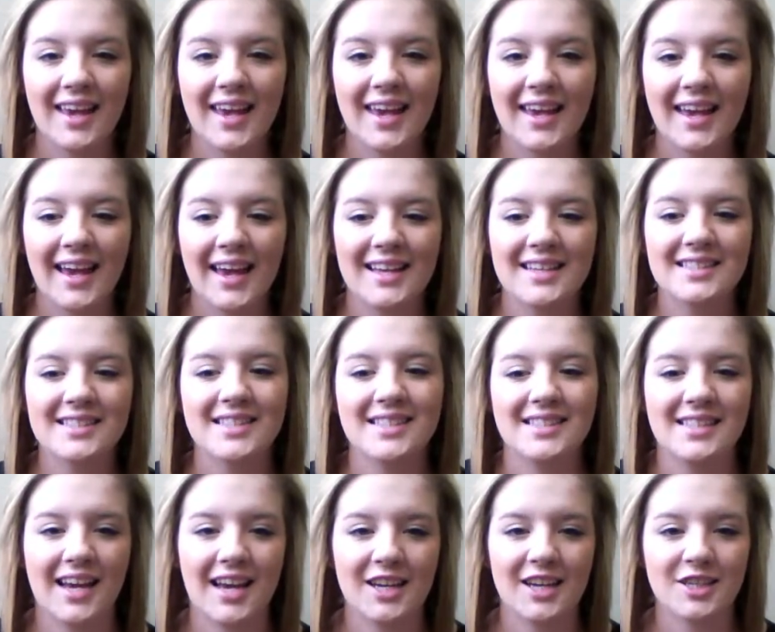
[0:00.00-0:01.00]
Hey guys,
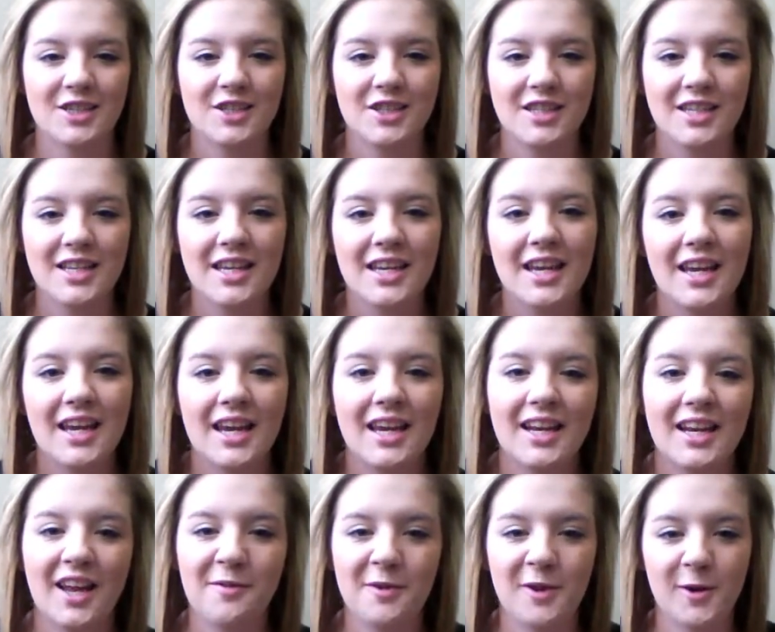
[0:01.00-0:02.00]
it's Ashley, and
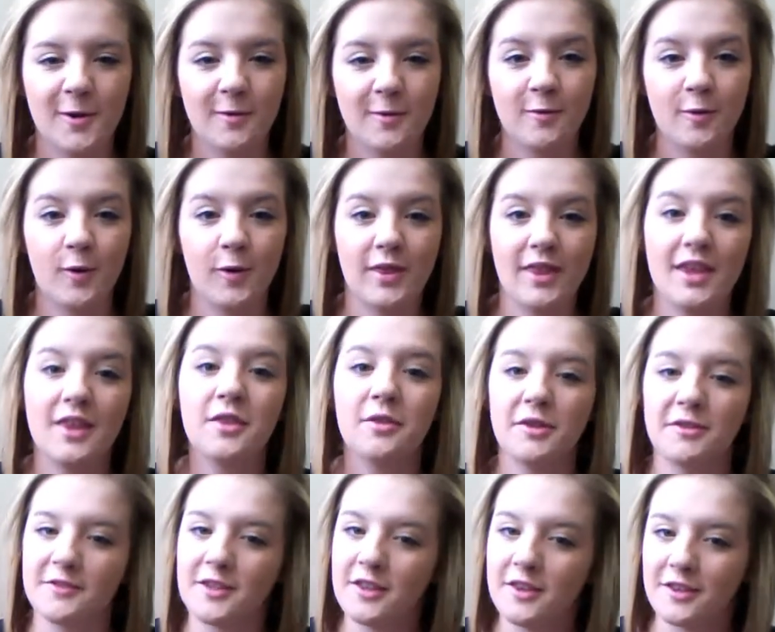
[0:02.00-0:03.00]
I'm here for the
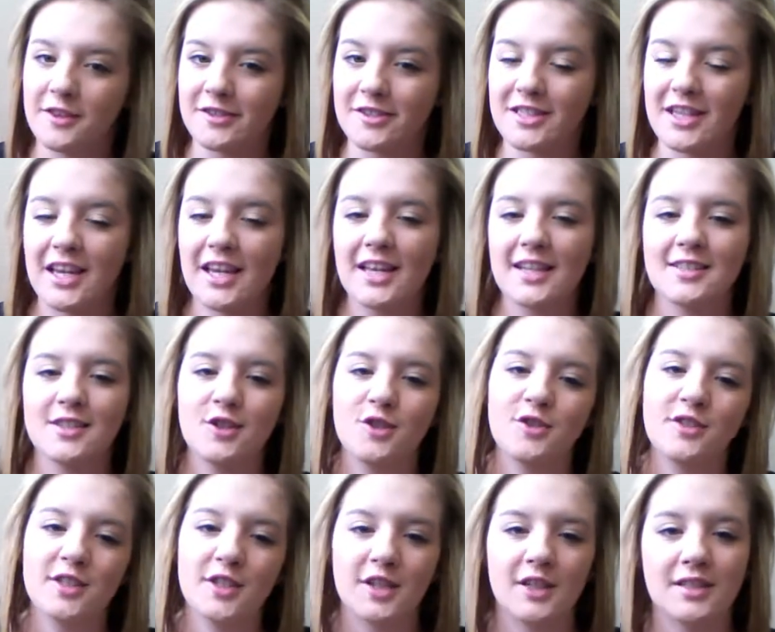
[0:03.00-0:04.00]
Thrifty Thursday. It's a new
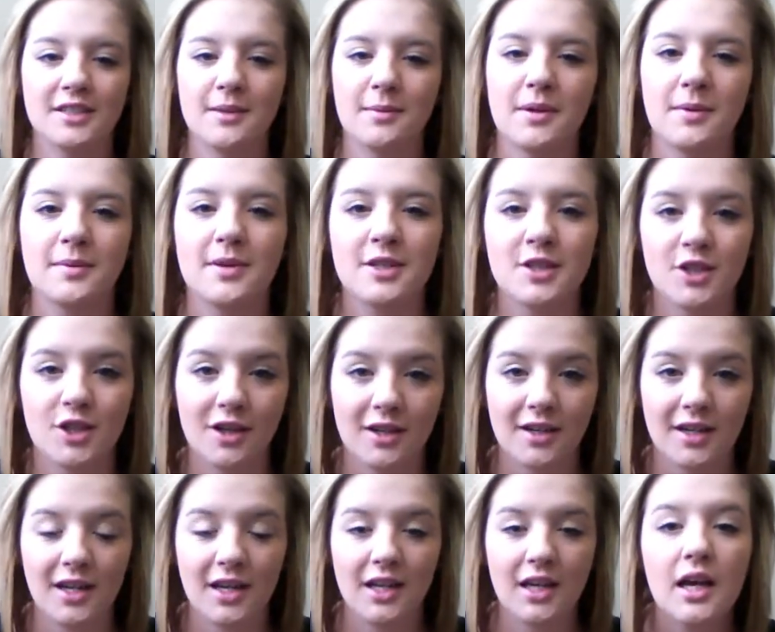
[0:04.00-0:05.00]
series I'm going to be
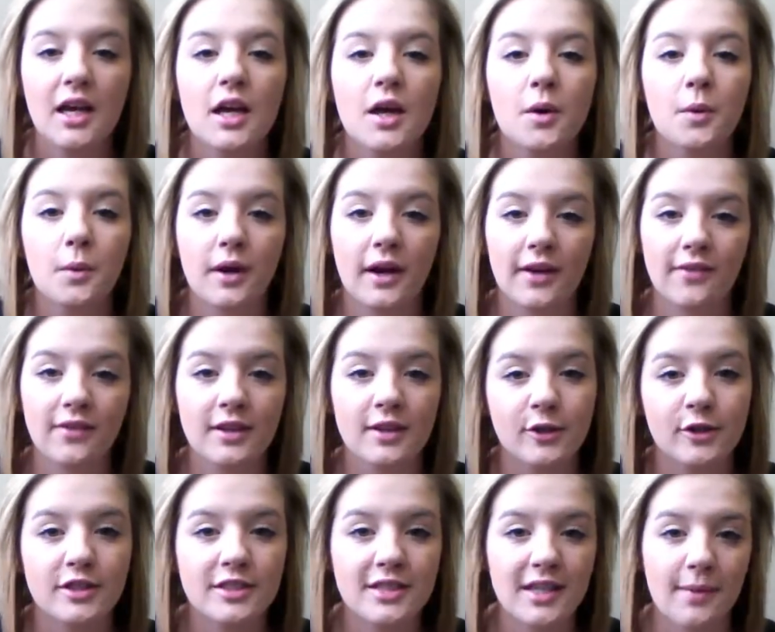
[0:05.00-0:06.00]
starting where every
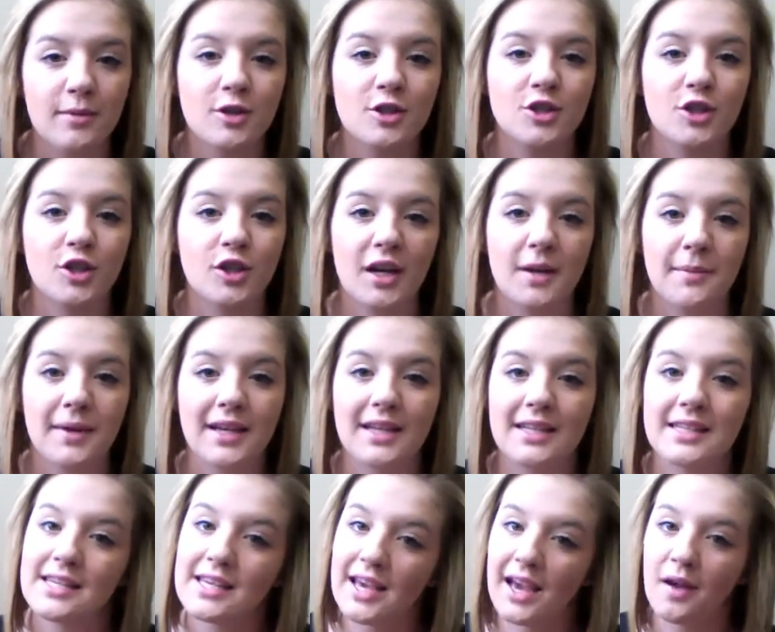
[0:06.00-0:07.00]
Thursday I'm going to show you how to make
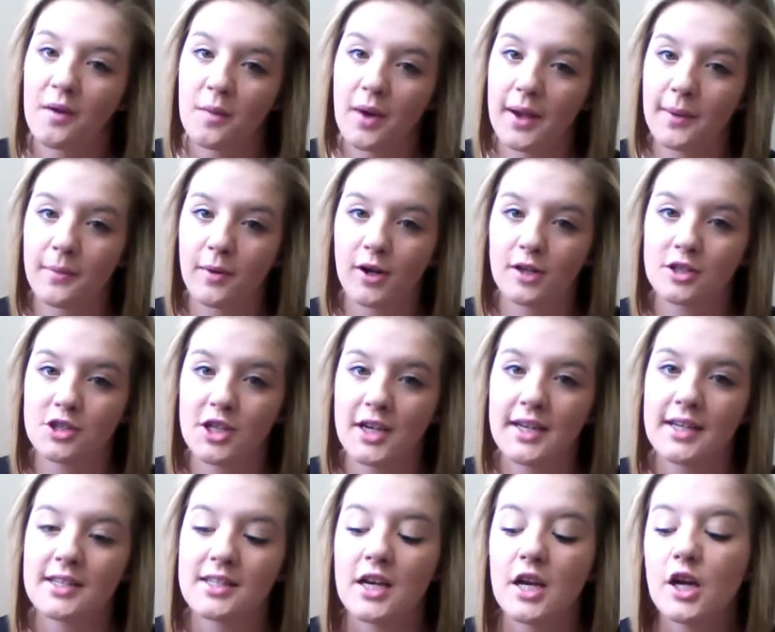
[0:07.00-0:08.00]
a DIY
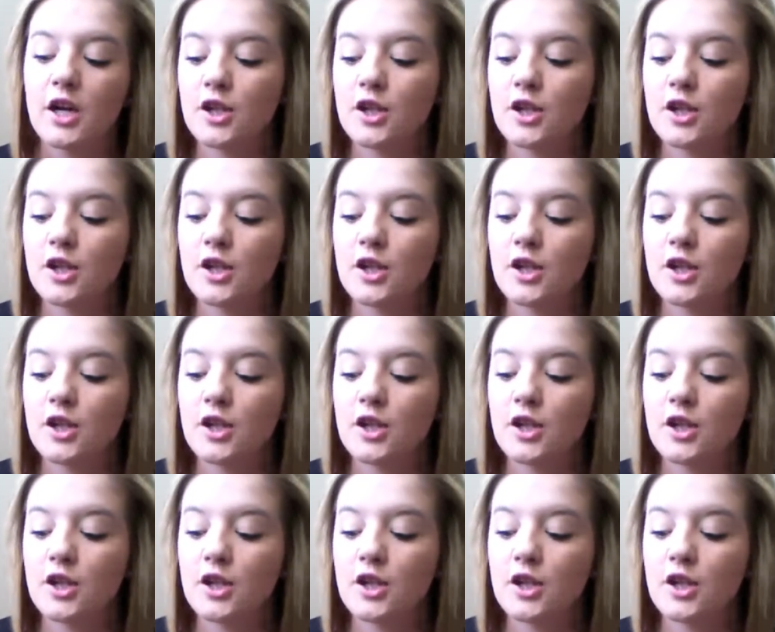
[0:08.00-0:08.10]
project.